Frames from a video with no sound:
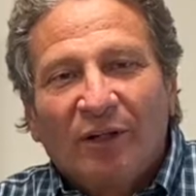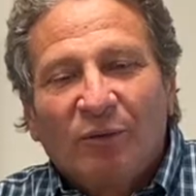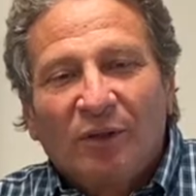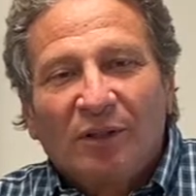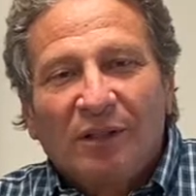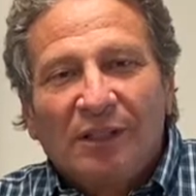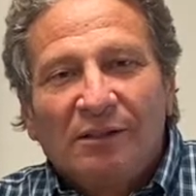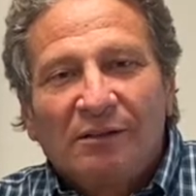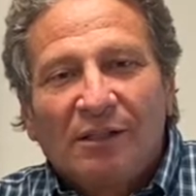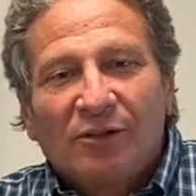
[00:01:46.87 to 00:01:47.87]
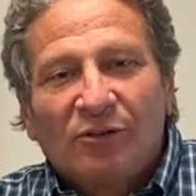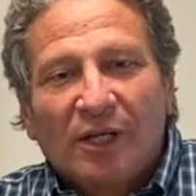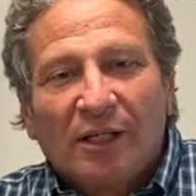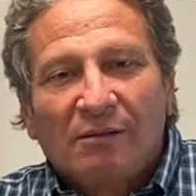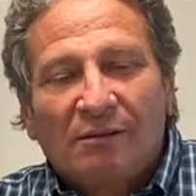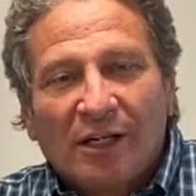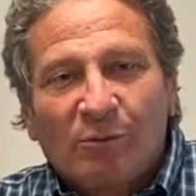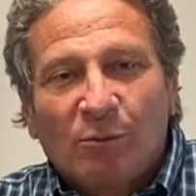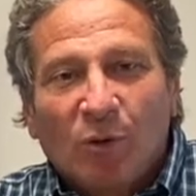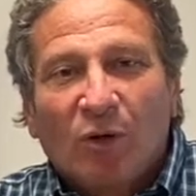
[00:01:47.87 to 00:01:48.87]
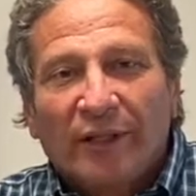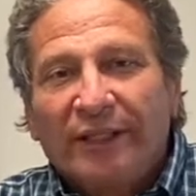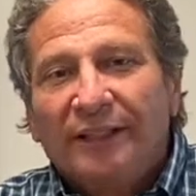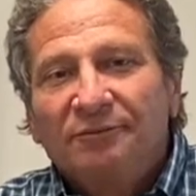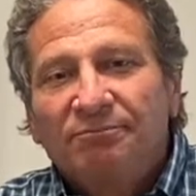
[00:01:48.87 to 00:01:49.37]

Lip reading: with things such as cyberbullying.